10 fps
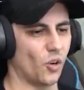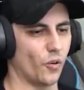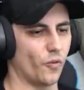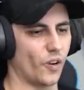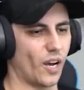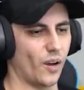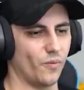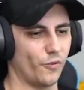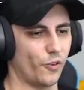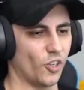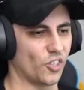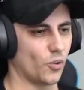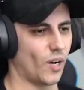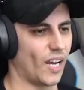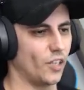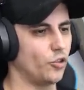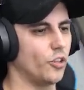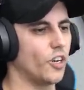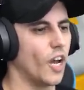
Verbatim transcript: of first to 100.